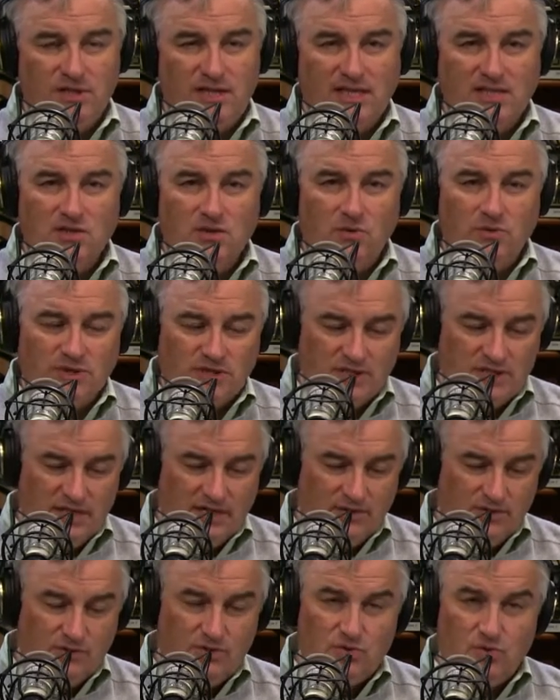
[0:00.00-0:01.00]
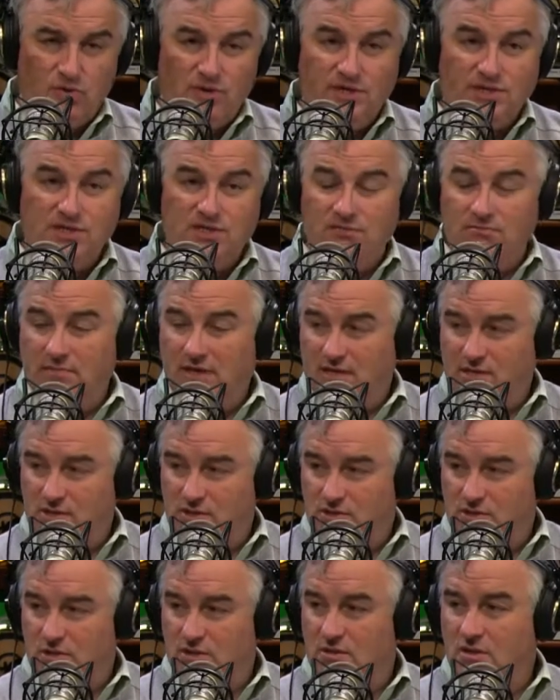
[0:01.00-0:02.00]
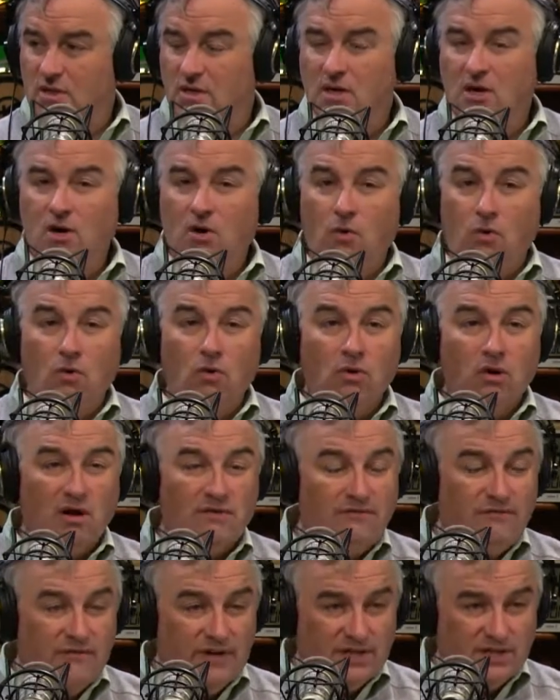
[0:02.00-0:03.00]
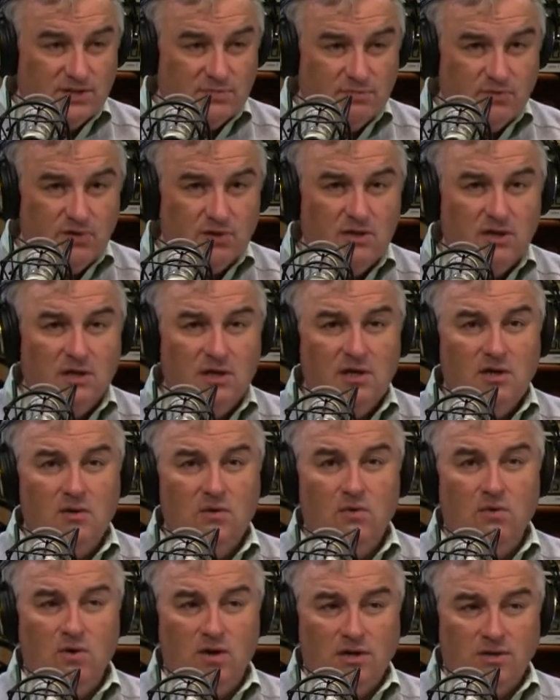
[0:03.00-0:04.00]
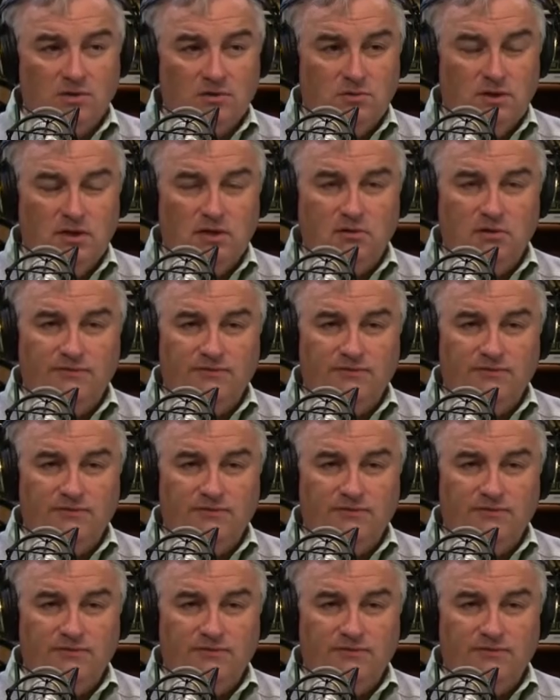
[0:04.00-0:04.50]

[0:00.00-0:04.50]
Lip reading: That's always dangerous. Or instant messenger, or on Facebook, or on Twitter.